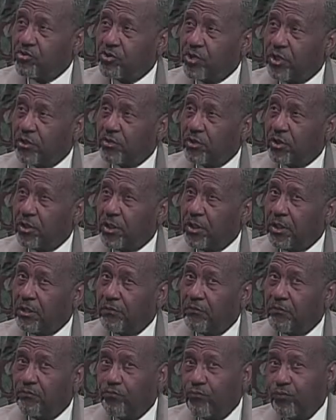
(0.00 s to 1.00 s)
to take the
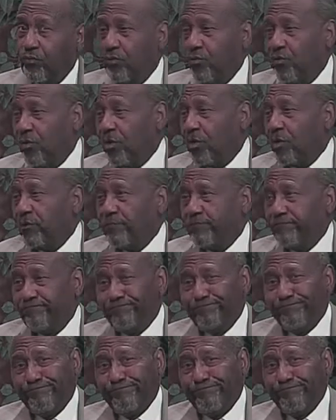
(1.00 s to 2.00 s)
kid through a
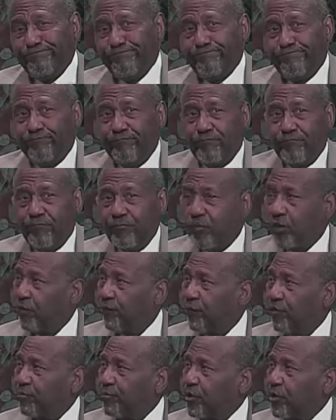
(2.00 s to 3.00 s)

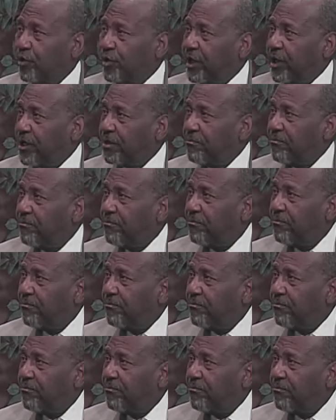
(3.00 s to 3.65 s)
football game,